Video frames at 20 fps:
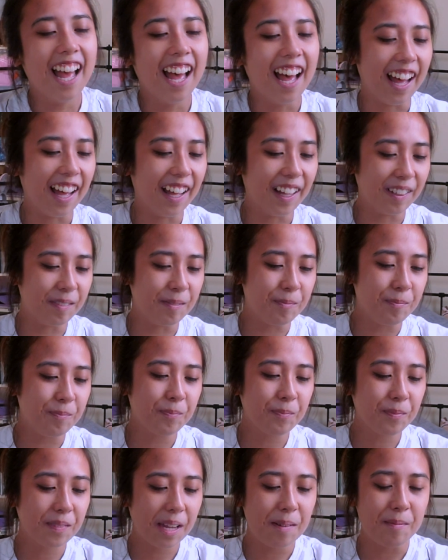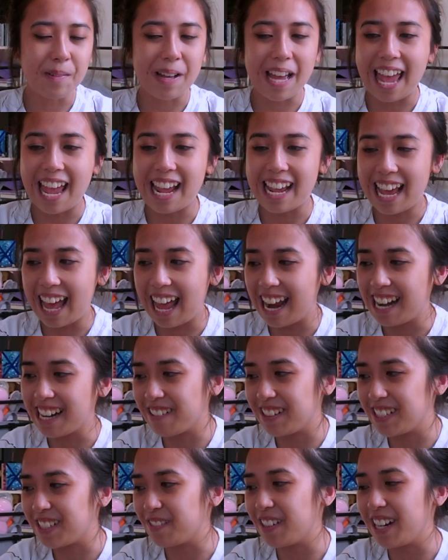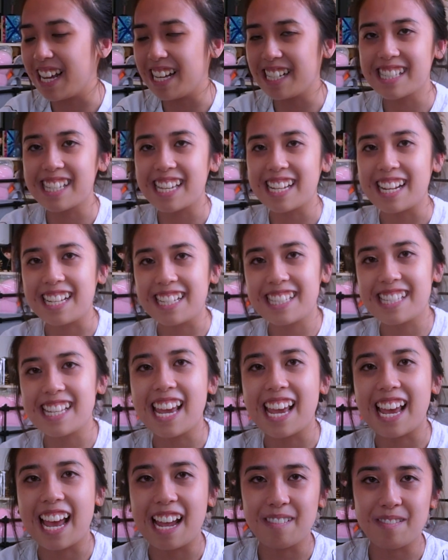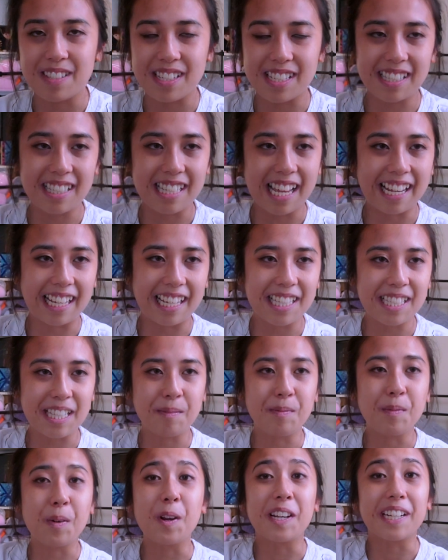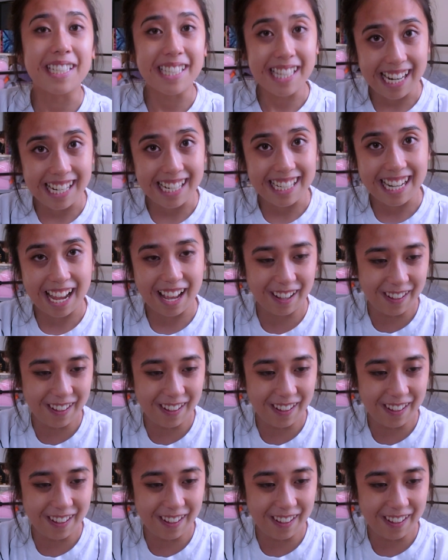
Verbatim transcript: Um, but yeah, anyways, what else can I say? I'm just, I guess I'm more excited now